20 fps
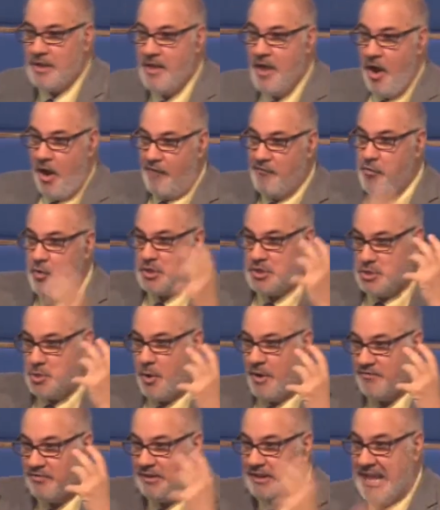of what
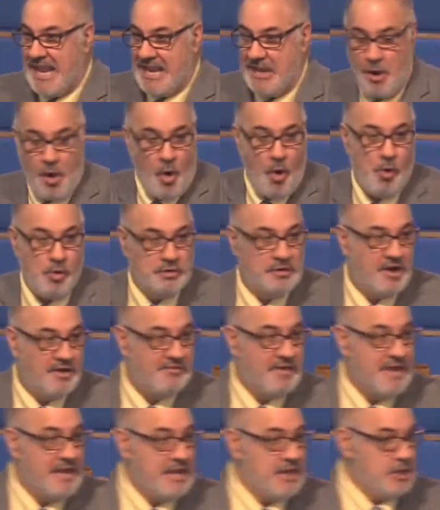you have laid hold
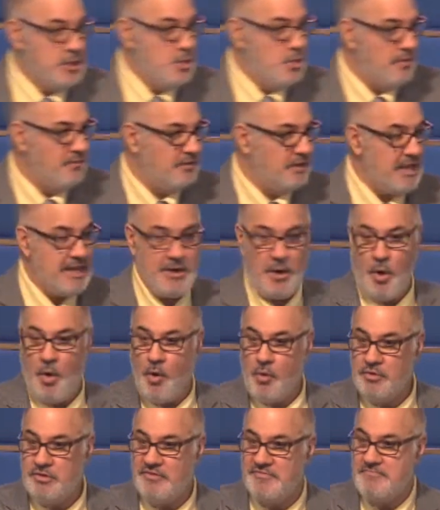of. You have laid
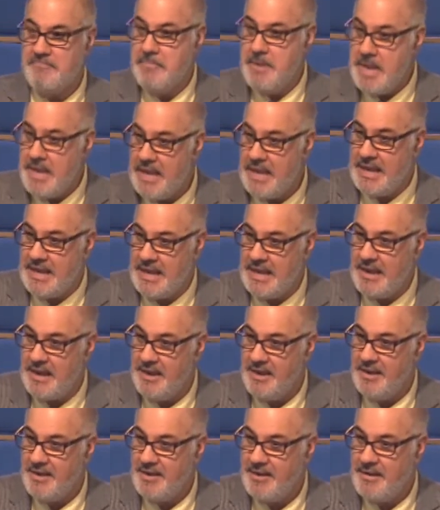hold of
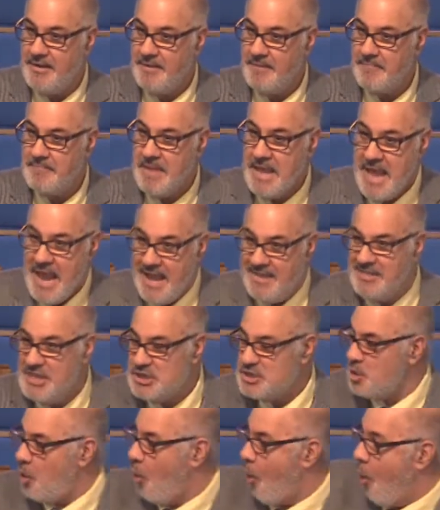me. And
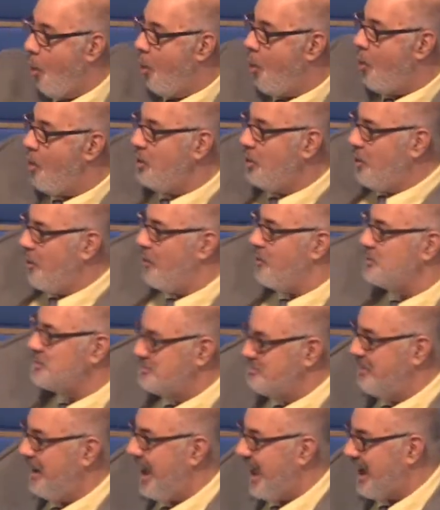this all
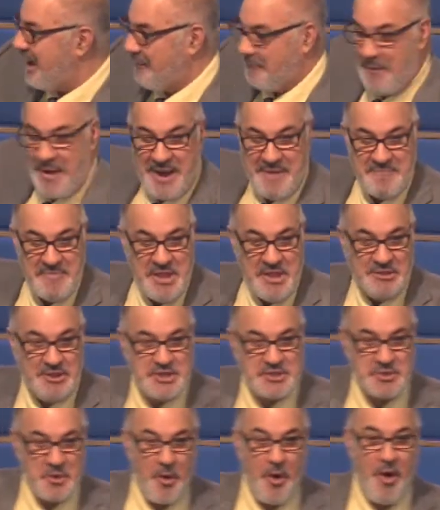goes back, right?
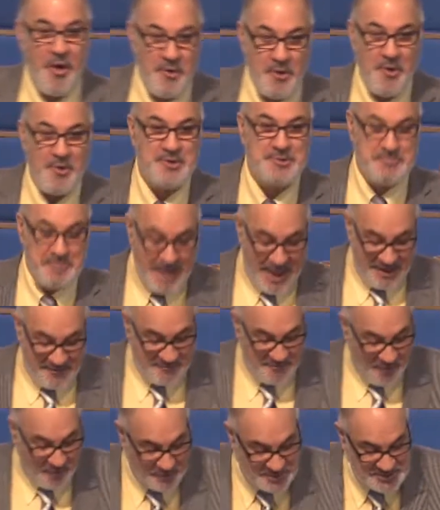This all goes back,
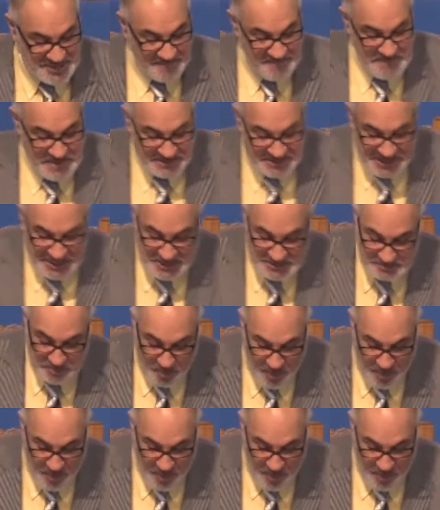folks, to this